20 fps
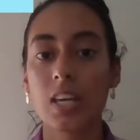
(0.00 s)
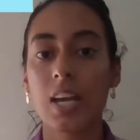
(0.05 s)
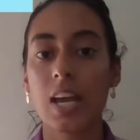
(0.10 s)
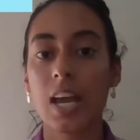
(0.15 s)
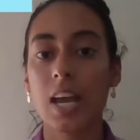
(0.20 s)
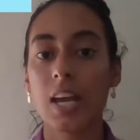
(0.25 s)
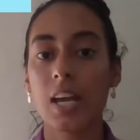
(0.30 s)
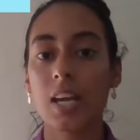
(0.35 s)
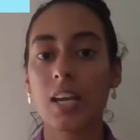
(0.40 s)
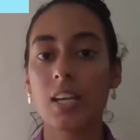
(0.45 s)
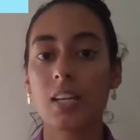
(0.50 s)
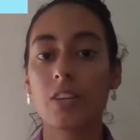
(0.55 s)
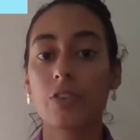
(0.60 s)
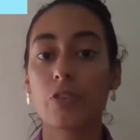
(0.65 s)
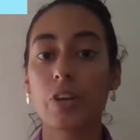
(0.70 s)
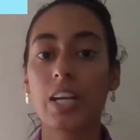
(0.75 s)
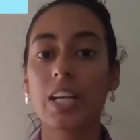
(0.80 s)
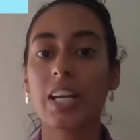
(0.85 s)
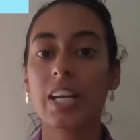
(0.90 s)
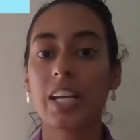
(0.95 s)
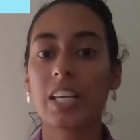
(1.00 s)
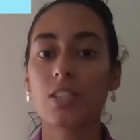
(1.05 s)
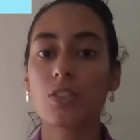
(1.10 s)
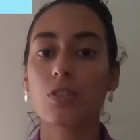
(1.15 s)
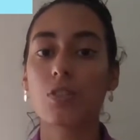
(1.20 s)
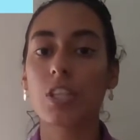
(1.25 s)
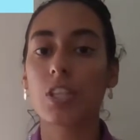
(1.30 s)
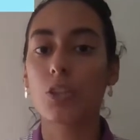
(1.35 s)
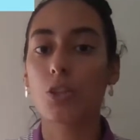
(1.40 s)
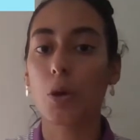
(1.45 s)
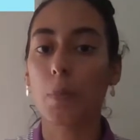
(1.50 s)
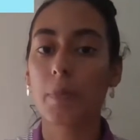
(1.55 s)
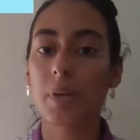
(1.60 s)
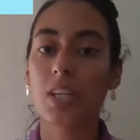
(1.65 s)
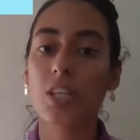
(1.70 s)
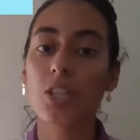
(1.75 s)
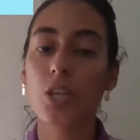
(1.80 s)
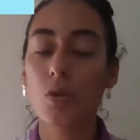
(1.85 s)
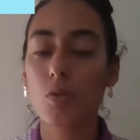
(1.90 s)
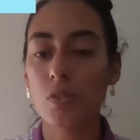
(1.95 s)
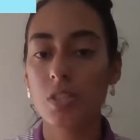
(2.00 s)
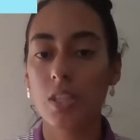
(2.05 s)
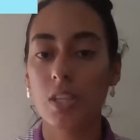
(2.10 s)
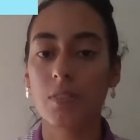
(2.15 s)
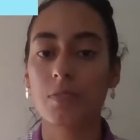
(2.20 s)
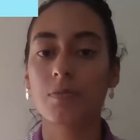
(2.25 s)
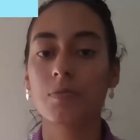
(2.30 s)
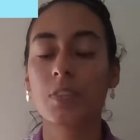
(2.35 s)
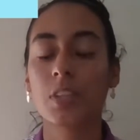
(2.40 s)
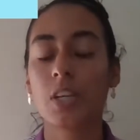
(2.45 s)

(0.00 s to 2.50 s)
and related to the topic chosen.